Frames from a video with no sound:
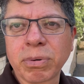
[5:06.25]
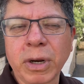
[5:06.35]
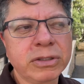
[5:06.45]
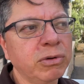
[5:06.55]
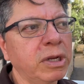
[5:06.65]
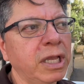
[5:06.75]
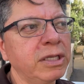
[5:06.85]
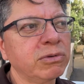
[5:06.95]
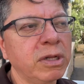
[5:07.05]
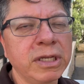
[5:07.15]
pressuring
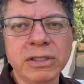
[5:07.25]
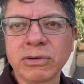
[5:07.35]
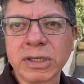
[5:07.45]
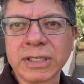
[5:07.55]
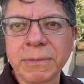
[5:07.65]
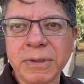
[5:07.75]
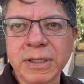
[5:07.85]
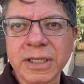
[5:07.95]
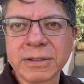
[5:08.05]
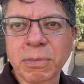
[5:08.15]
Israel into
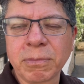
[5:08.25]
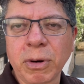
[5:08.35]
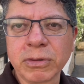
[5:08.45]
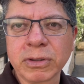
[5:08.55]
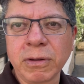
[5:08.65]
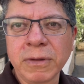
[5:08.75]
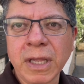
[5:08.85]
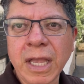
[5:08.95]
accepting this proposal,